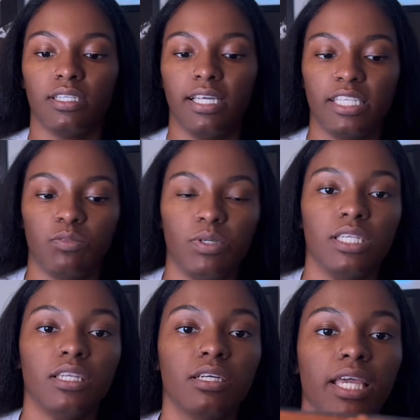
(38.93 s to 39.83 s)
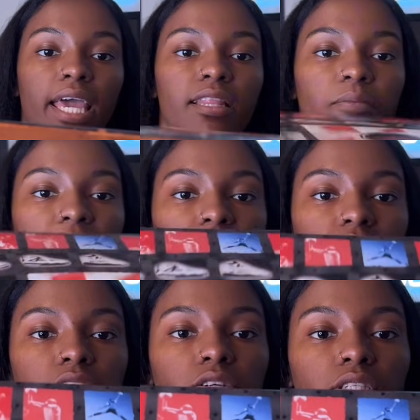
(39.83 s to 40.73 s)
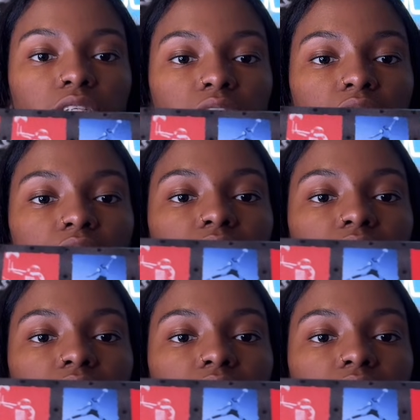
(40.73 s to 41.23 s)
and as we look at the packaging on this,